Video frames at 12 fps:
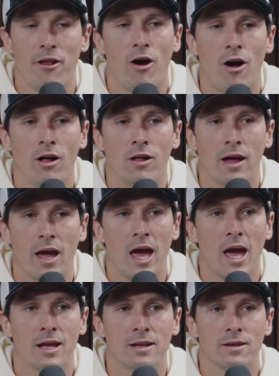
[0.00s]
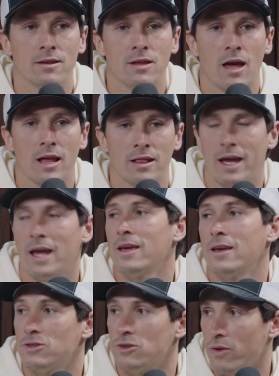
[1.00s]
all. And the
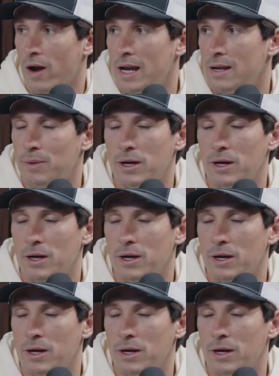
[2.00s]
Atlantic is great,